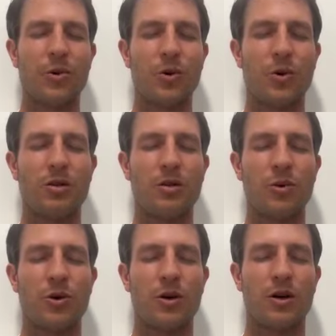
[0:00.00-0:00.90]
more and
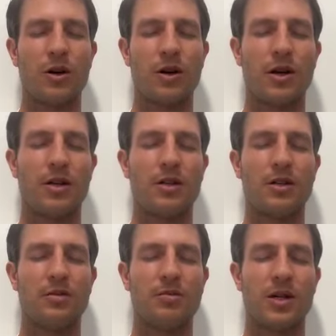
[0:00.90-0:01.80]
more
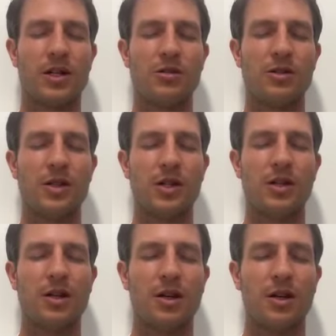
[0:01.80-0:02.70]
of my
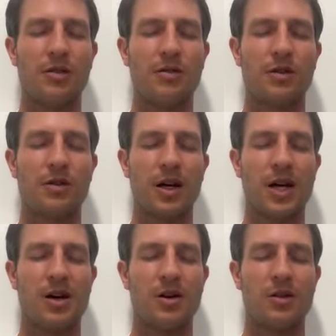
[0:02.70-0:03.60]
unique gift
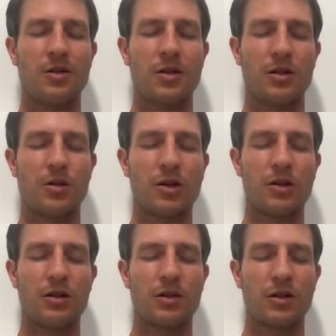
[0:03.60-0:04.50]
out into the
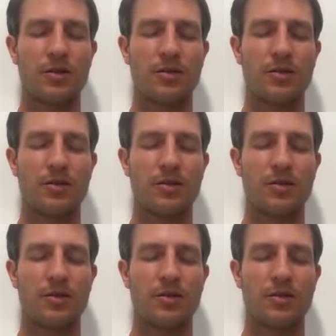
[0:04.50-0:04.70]
world?